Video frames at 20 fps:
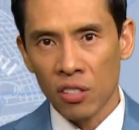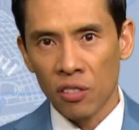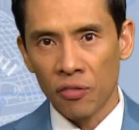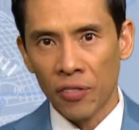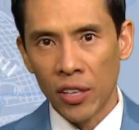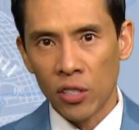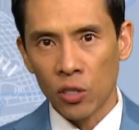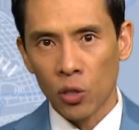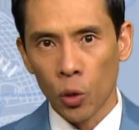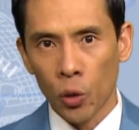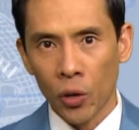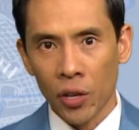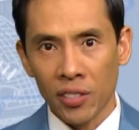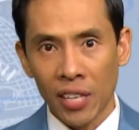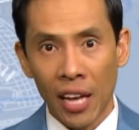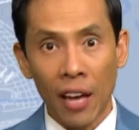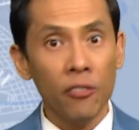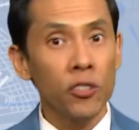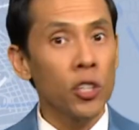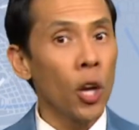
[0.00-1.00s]
defence lawyers
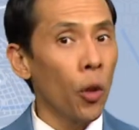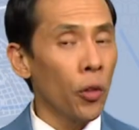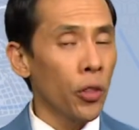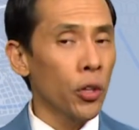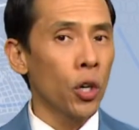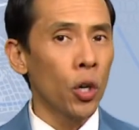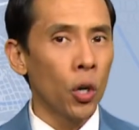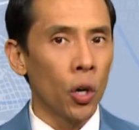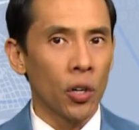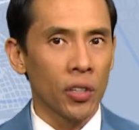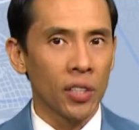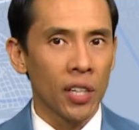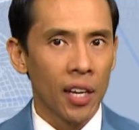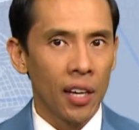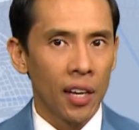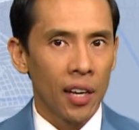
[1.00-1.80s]
have told the court